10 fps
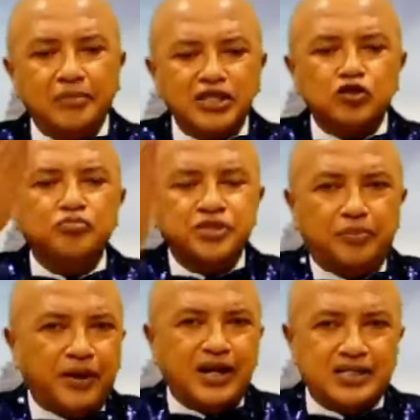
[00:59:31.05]

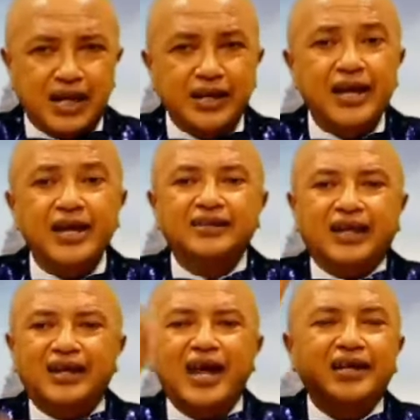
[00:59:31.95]
denied that, reject
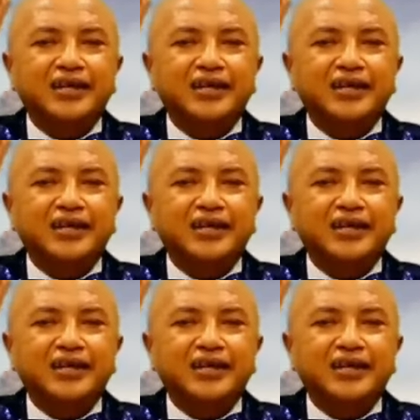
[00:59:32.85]
that.